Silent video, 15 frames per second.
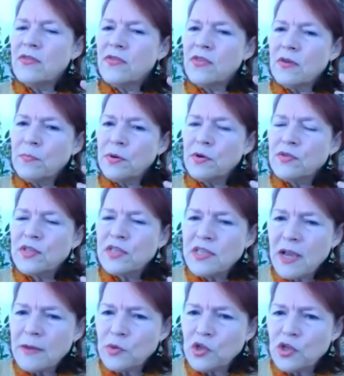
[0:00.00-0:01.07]
the
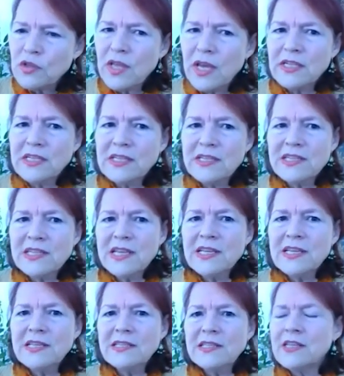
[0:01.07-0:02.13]
perception that
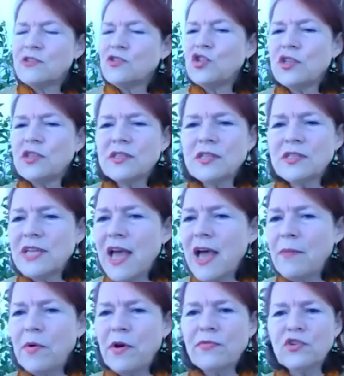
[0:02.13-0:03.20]
disease is just a
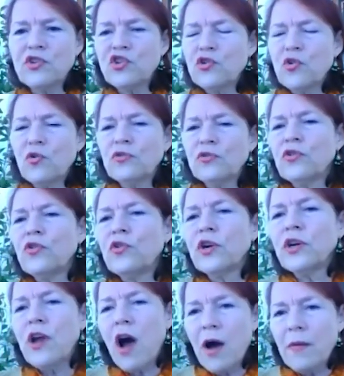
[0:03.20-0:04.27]
tap on the shoulder or
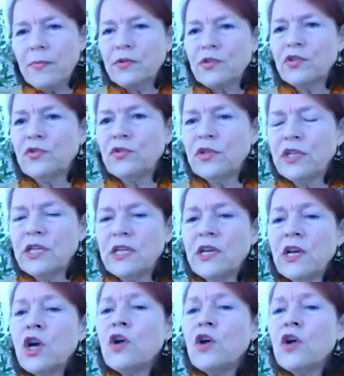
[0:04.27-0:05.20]
an opportunity